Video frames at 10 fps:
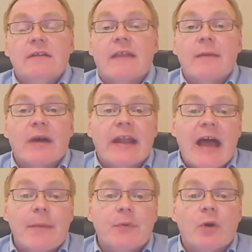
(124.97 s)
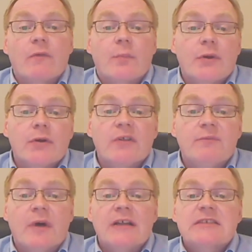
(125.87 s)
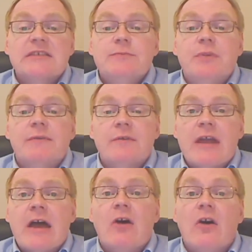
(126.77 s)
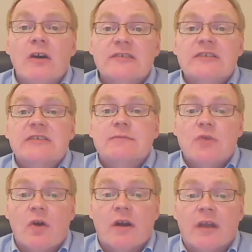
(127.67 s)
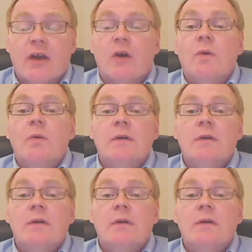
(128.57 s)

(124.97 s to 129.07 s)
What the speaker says: Now, that might happen over a period of months, but for now, all systems are go.